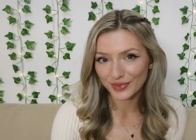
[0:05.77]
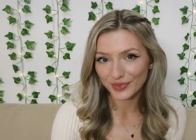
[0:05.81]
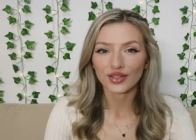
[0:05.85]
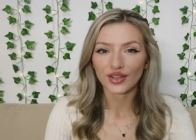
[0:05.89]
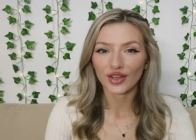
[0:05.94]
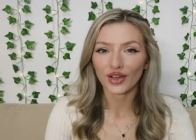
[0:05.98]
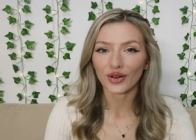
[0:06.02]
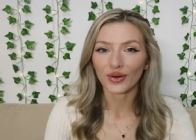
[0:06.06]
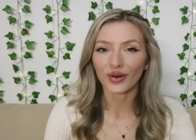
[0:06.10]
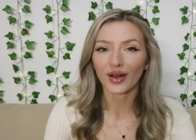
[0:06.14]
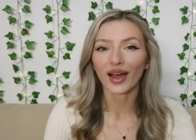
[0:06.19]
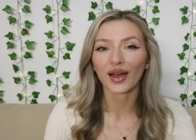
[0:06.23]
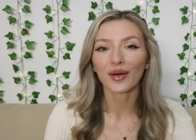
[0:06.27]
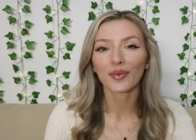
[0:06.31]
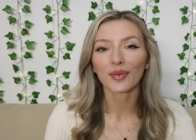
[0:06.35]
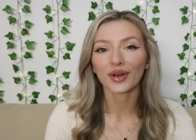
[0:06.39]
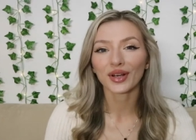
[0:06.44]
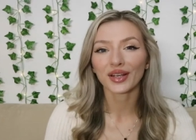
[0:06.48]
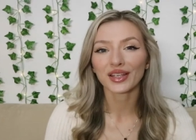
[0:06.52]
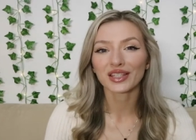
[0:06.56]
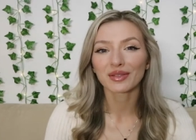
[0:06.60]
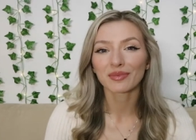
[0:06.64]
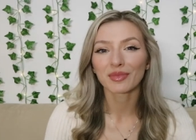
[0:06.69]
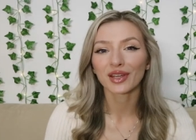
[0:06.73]
So I
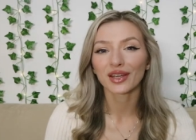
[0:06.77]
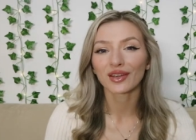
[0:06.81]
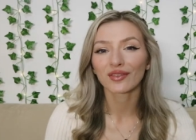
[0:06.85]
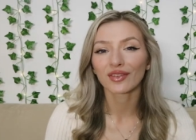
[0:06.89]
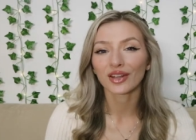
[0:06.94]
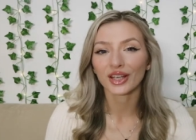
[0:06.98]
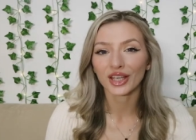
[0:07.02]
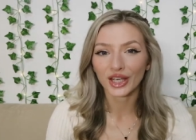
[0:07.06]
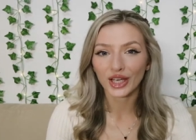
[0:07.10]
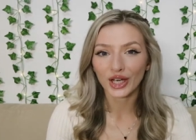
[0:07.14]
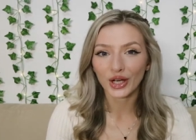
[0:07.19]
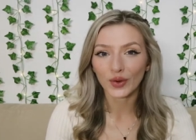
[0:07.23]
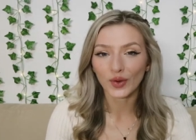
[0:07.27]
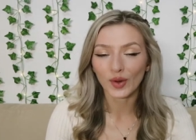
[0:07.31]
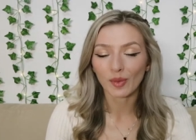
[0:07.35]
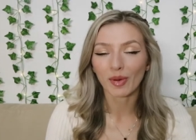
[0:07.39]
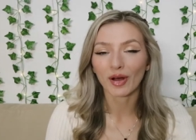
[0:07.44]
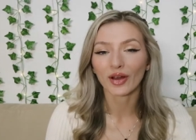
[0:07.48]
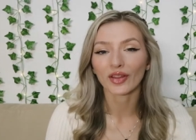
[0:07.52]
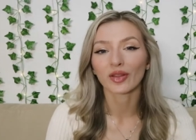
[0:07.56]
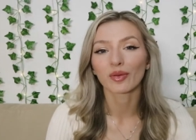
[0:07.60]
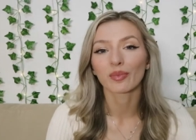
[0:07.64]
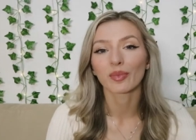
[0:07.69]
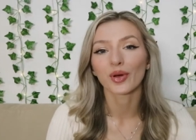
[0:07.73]
wanted to make a video
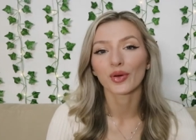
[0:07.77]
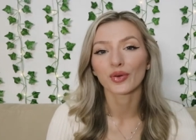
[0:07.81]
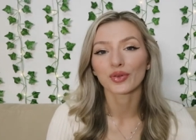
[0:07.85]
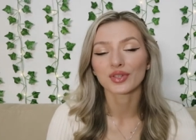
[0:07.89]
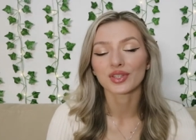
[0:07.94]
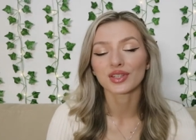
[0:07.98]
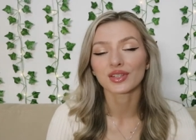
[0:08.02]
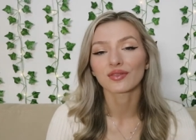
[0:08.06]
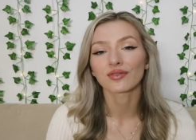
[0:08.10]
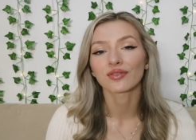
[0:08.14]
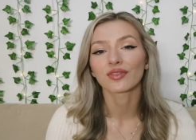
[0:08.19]
about the most